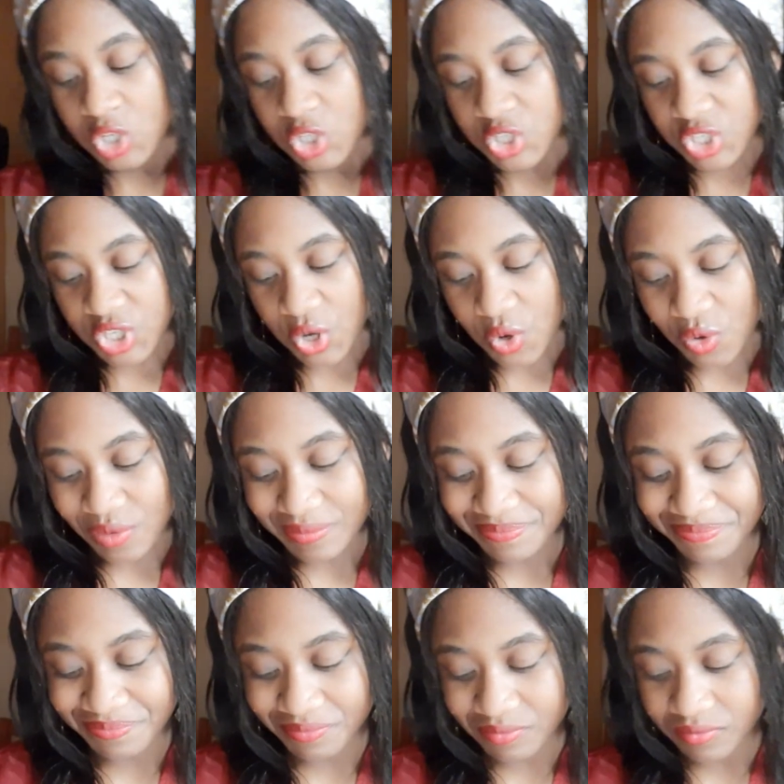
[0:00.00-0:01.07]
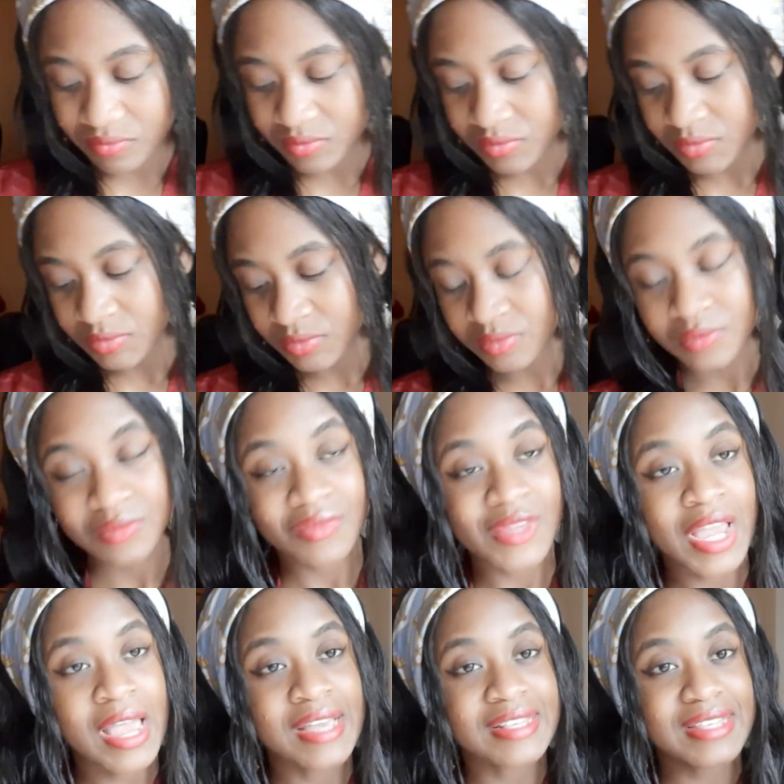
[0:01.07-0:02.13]
So
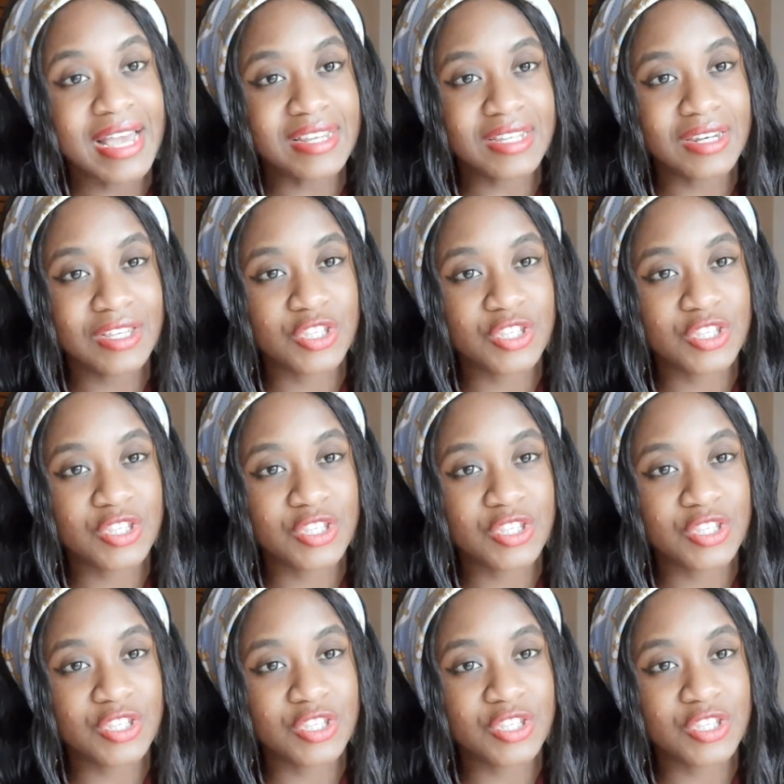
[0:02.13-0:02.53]
Saturn